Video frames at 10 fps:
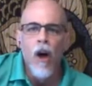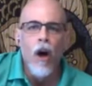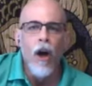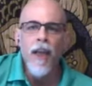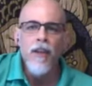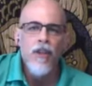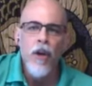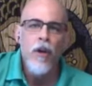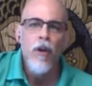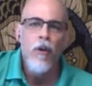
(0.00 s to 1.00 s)

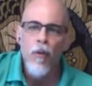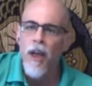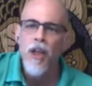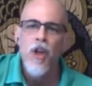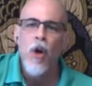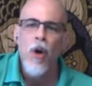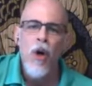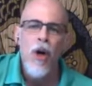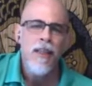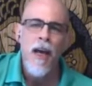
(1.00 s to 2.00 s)
Enter,
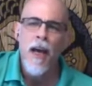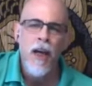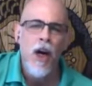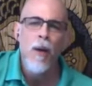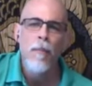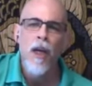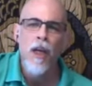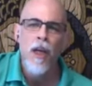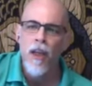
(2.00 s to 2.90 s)
rejoice, and come in.